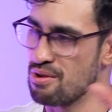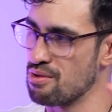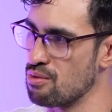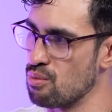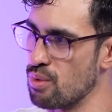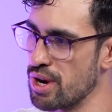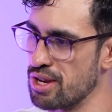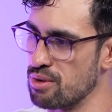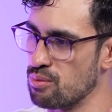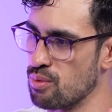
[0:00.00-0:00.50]

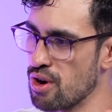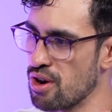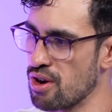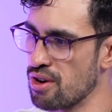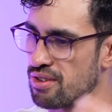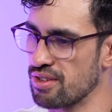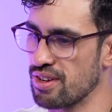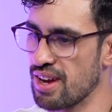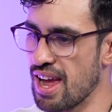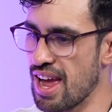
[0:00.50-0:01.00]
where you
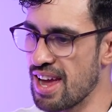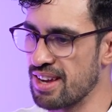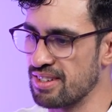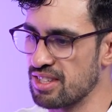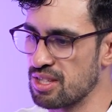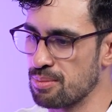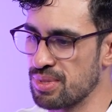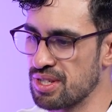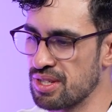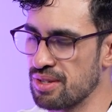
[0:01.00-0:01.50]
were, and
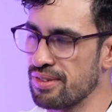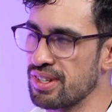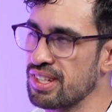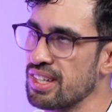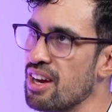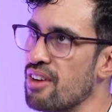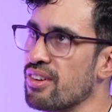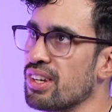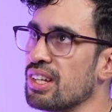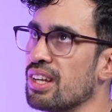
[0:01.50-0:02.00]

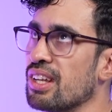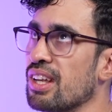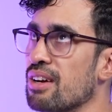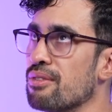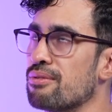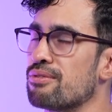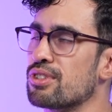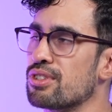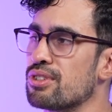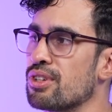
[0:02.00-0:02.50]
specifically, I would
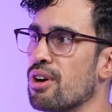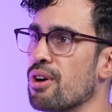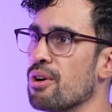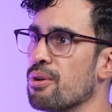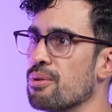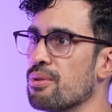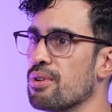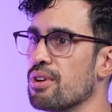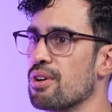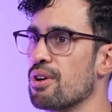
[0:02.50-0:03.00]
love to
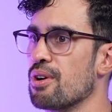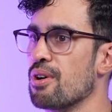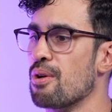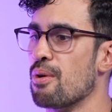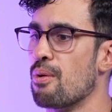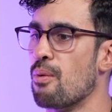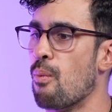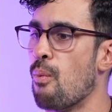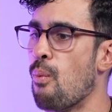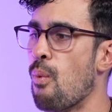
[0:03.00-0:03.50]
know
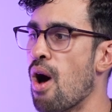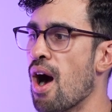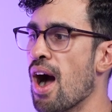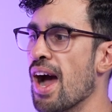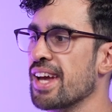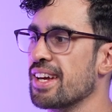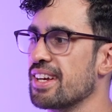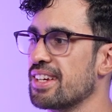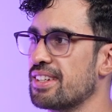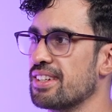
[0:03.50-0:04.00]
why
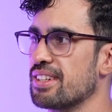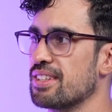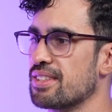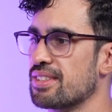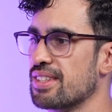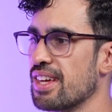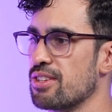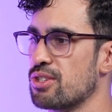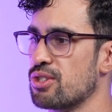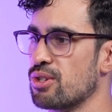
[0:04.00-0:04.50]
it is
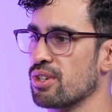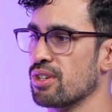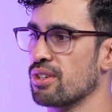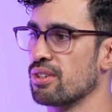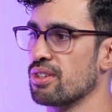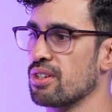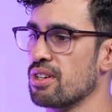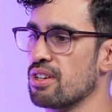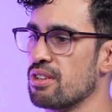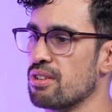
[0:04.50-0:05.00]
that you're
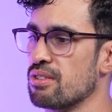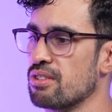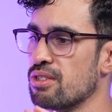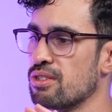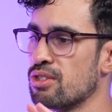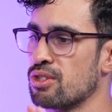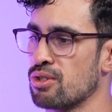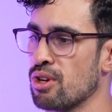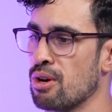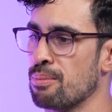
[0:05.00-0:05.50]

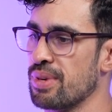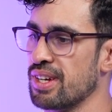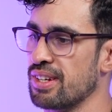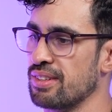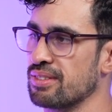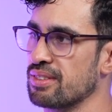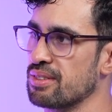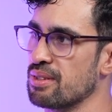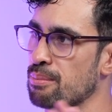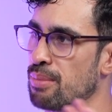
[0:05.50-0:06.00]

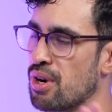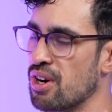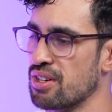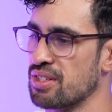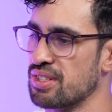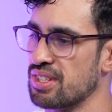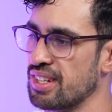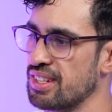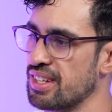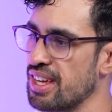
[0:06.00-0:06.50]
stopping
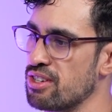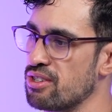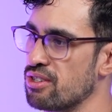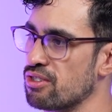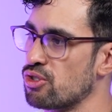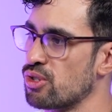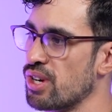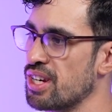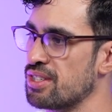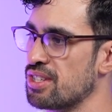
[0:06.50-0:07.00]
boxing and you're
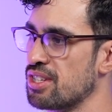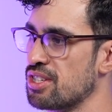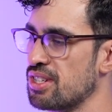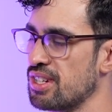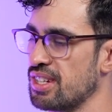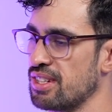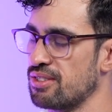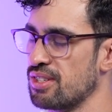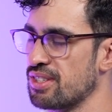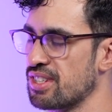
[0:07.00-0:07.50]

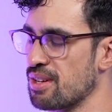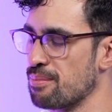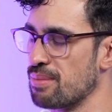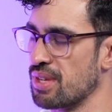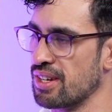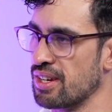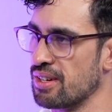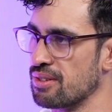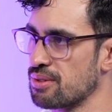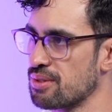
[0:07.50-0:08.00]
transitioning to
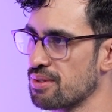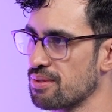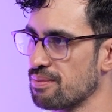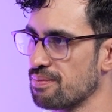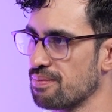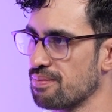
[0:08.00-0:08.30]
something else.